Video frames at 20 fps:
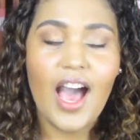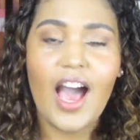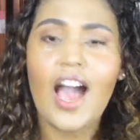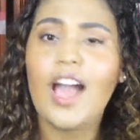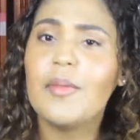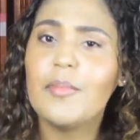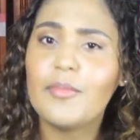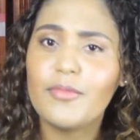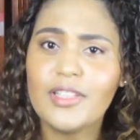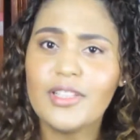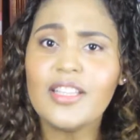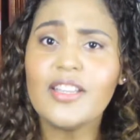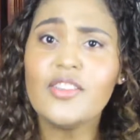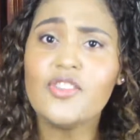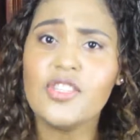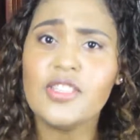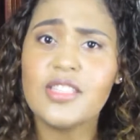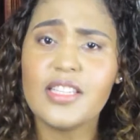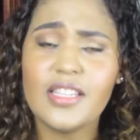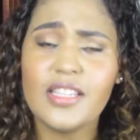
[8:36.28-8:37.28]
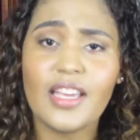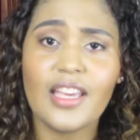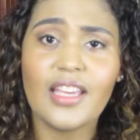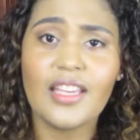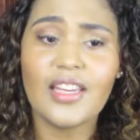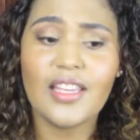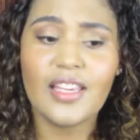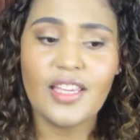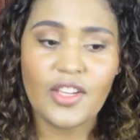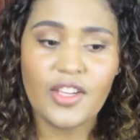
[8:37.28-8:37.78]
I'm really interested
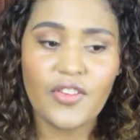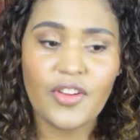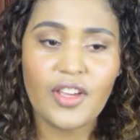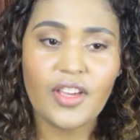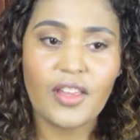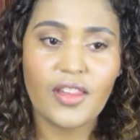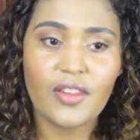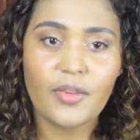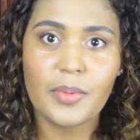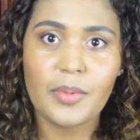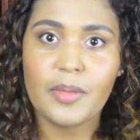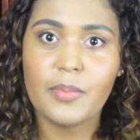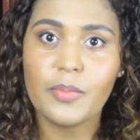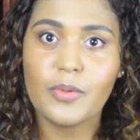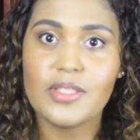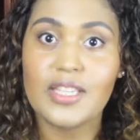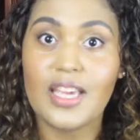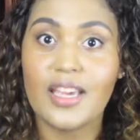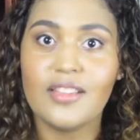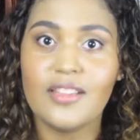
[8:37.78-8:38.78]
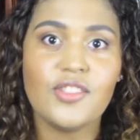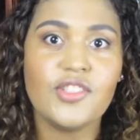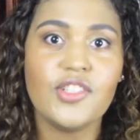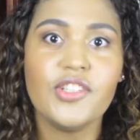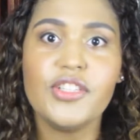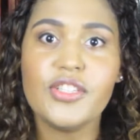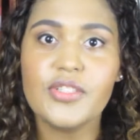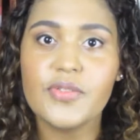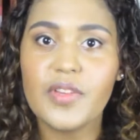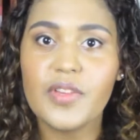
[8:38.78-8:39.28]
in hearing other people's
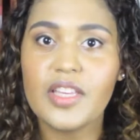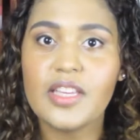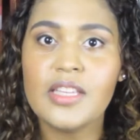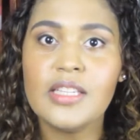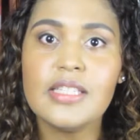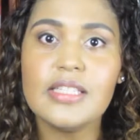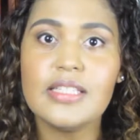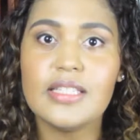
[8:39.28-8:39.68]
answers for this,